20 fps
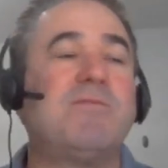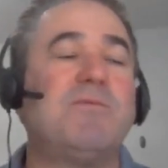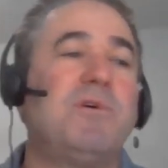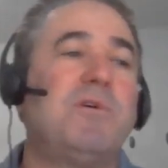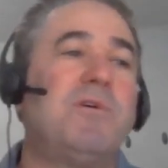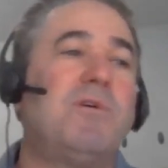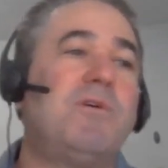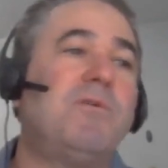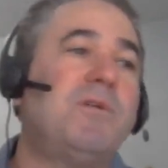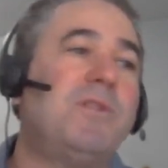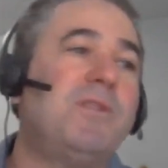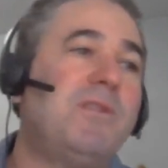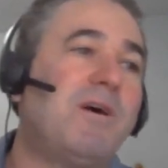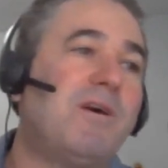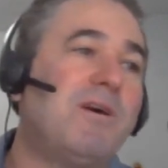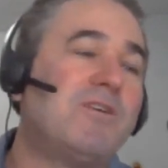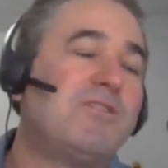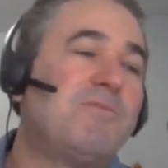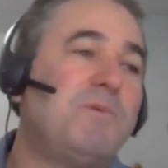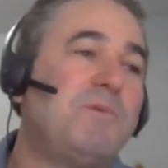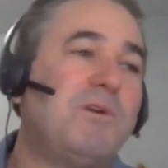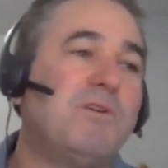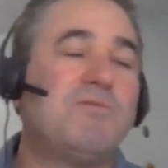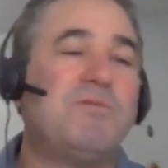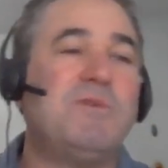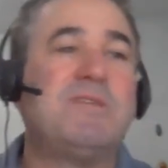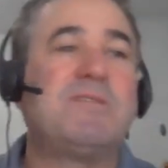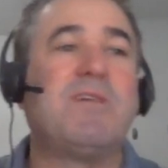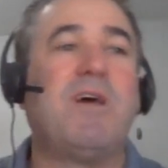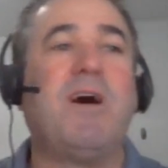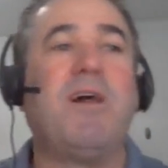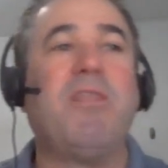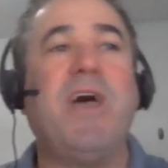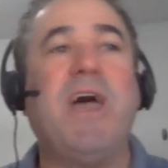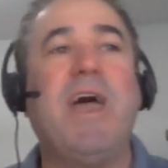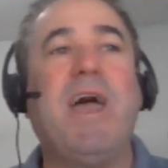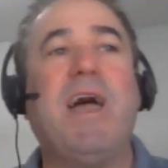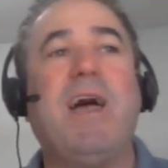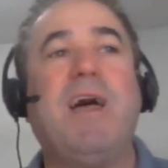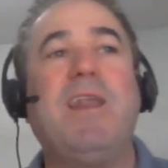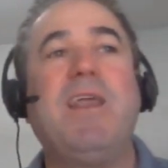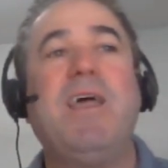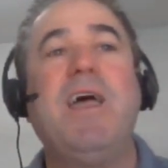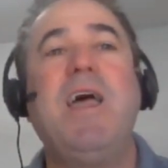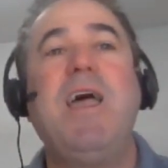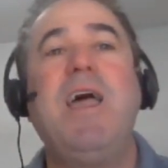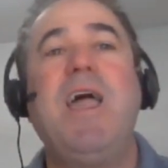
Well, in our experience, we saw that.